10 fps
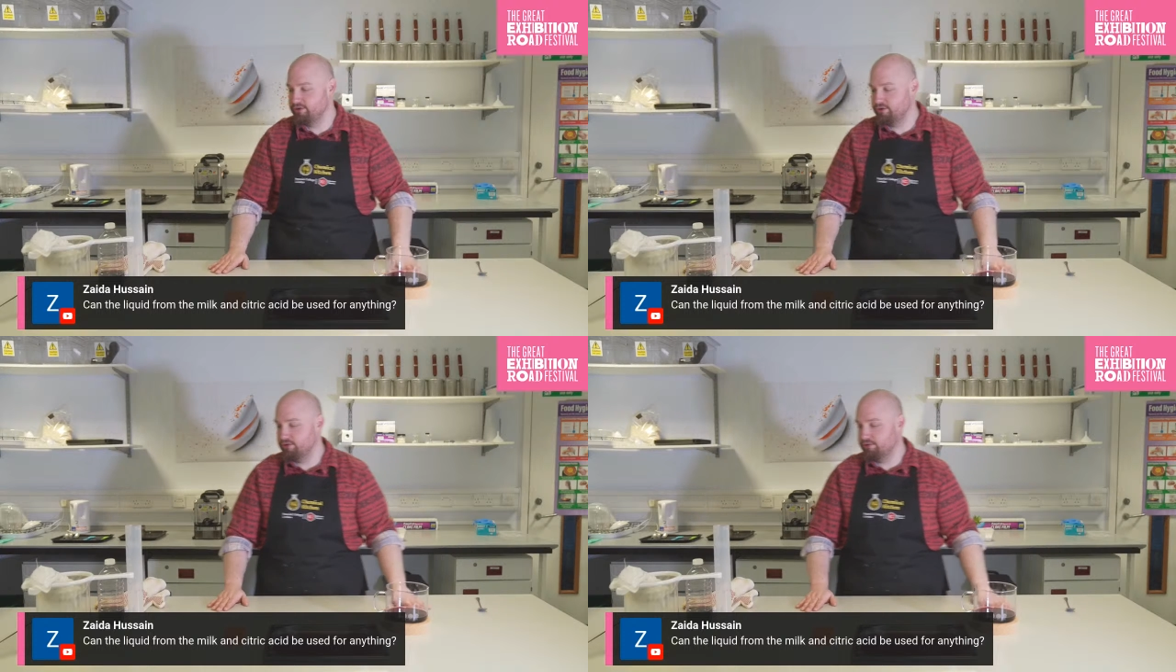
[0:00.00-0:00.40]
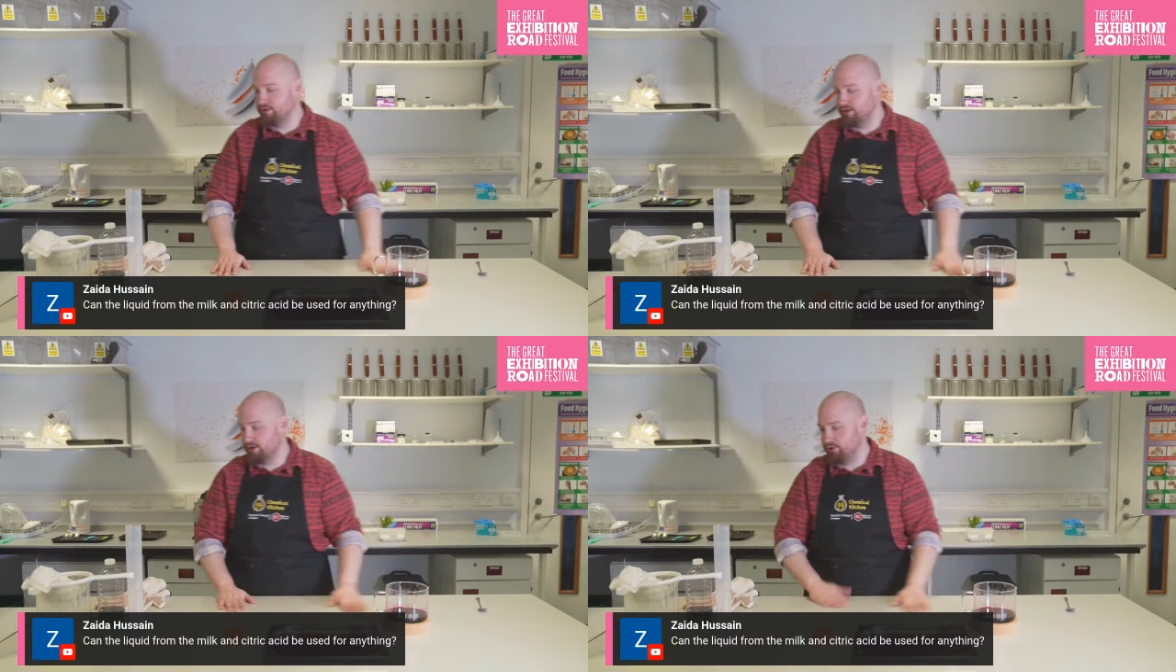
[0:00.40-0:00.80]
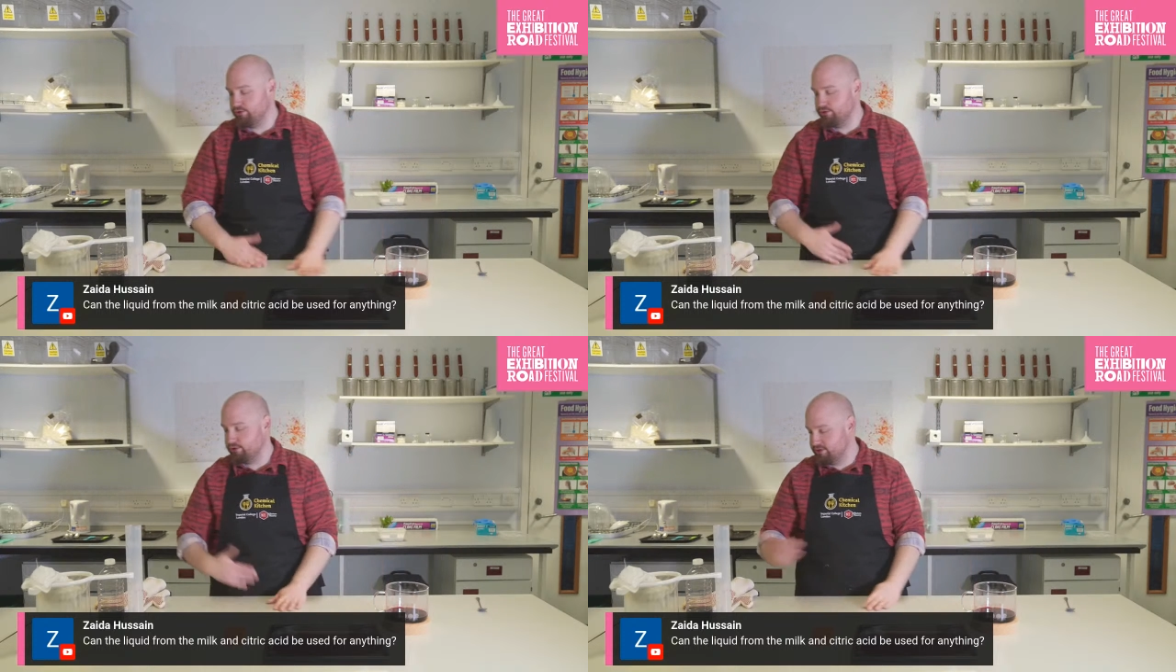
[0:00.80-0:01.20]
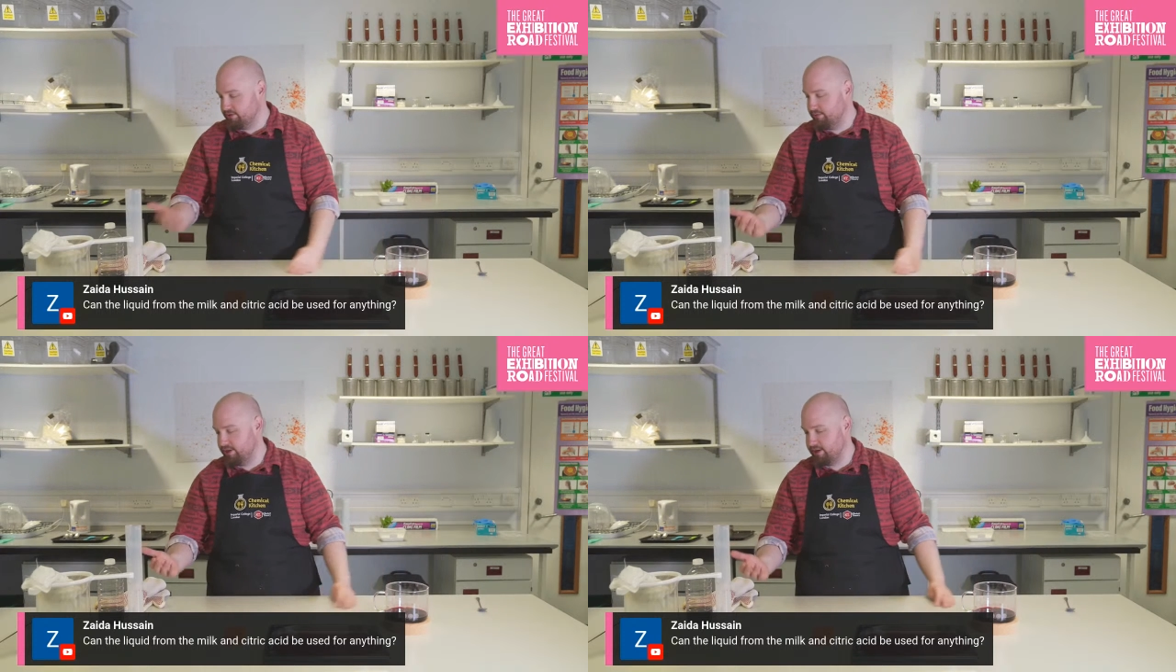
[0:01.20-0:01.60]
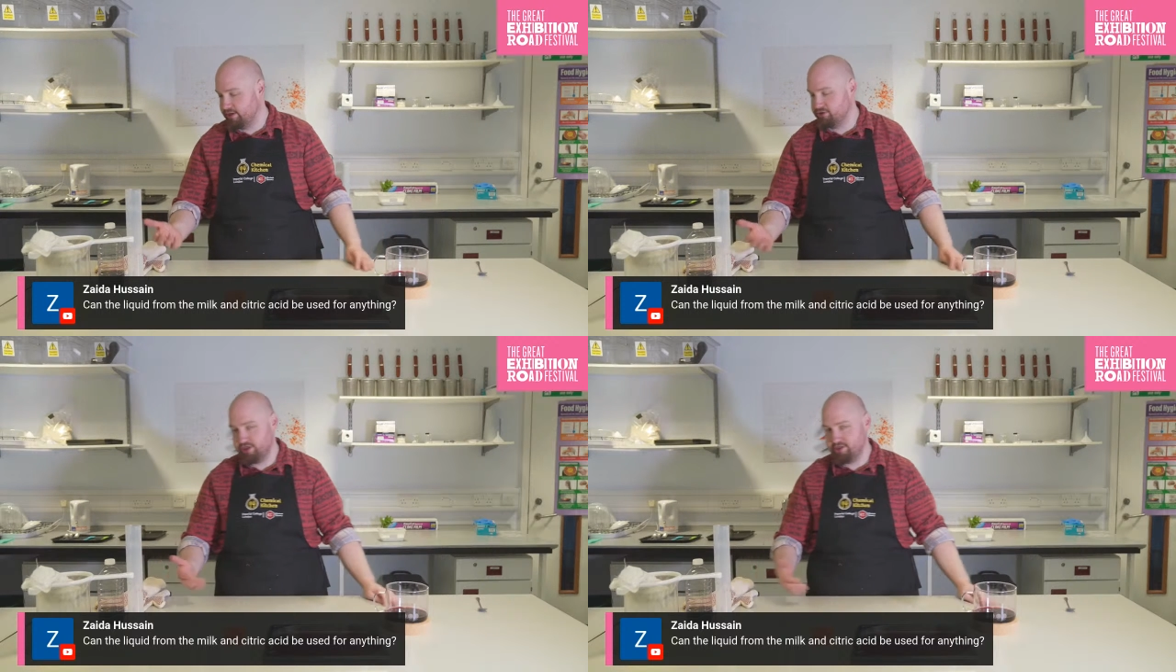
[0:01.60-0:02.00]
You could also make a
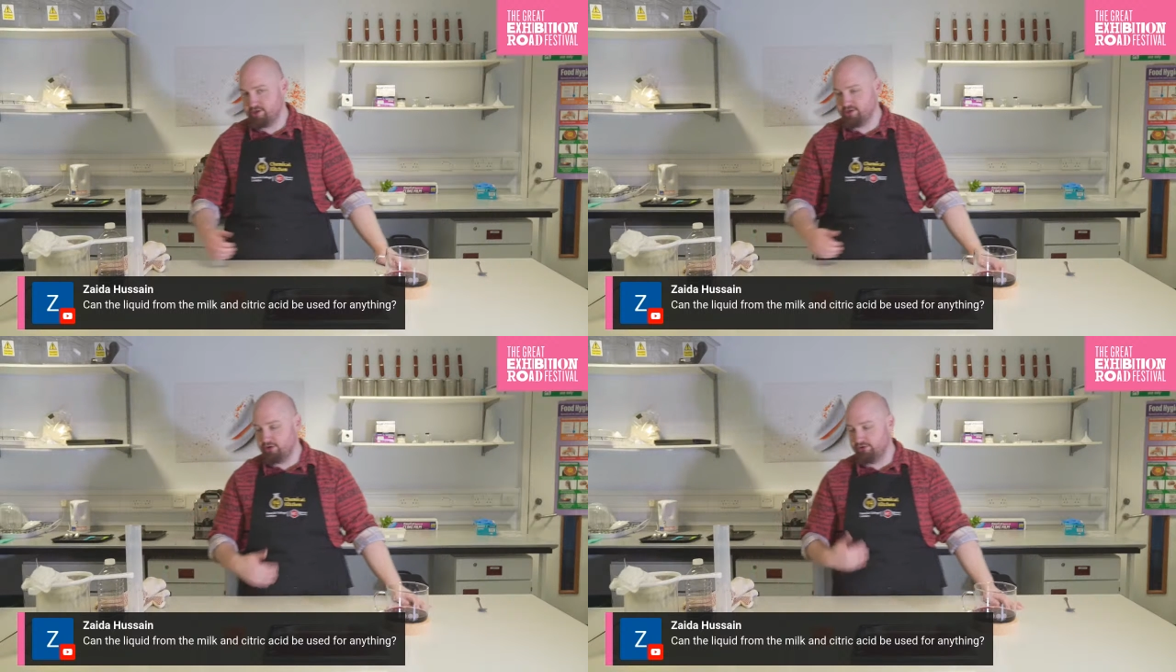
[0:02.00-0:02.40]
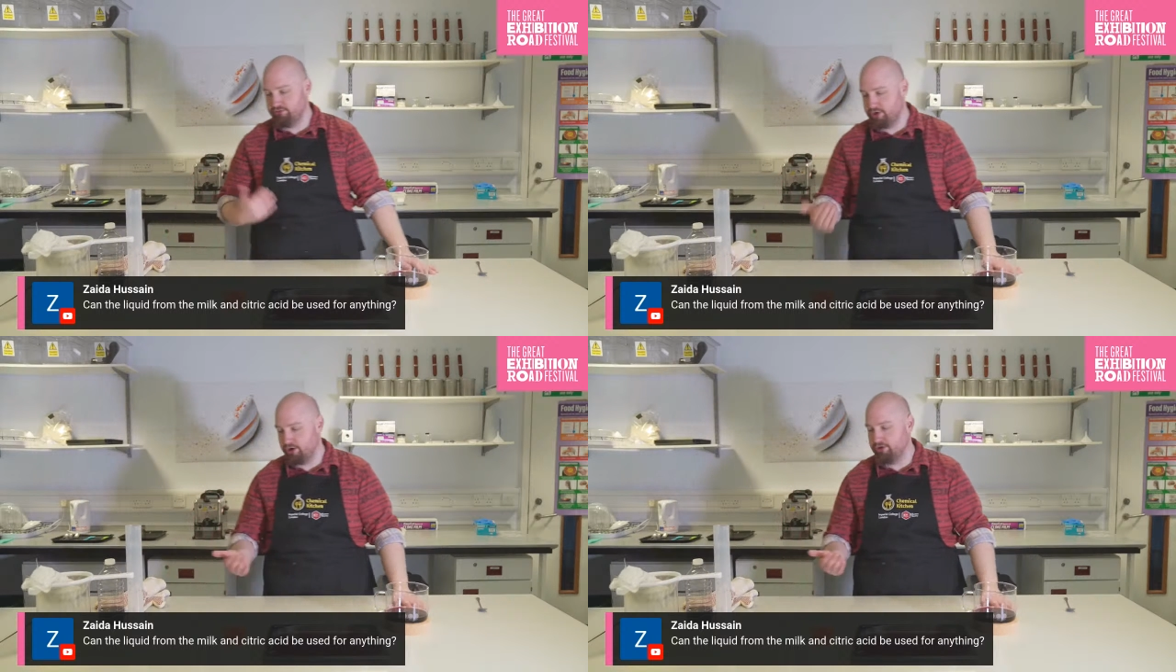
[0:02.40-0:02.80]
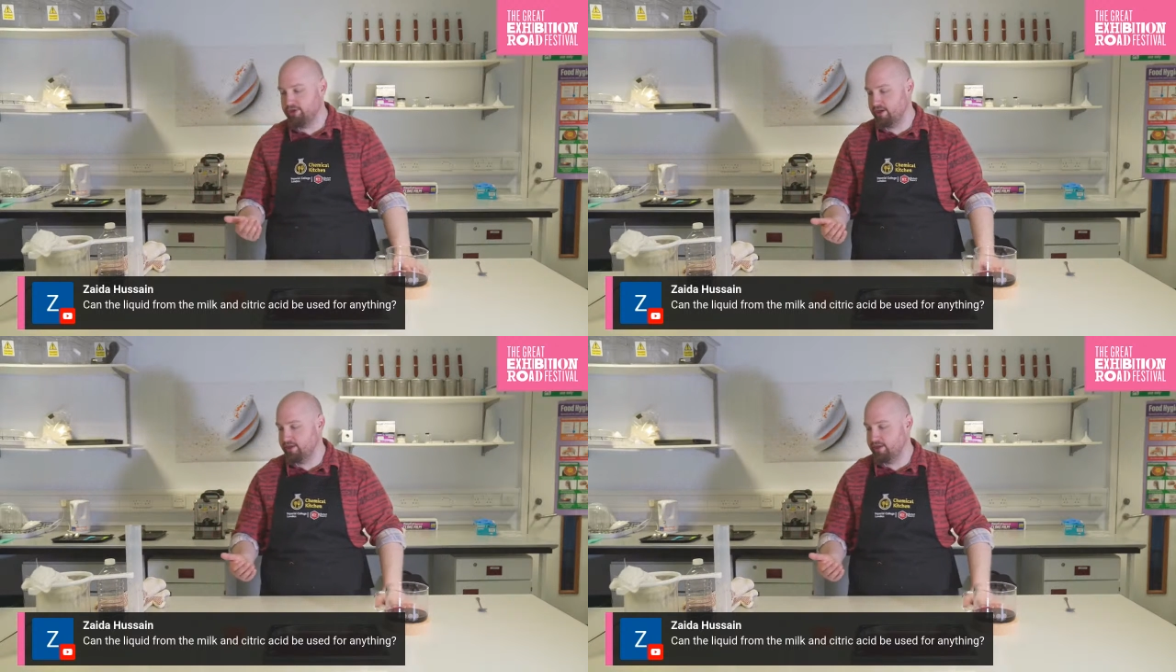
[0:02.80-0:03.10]
cheese that's called ricotta,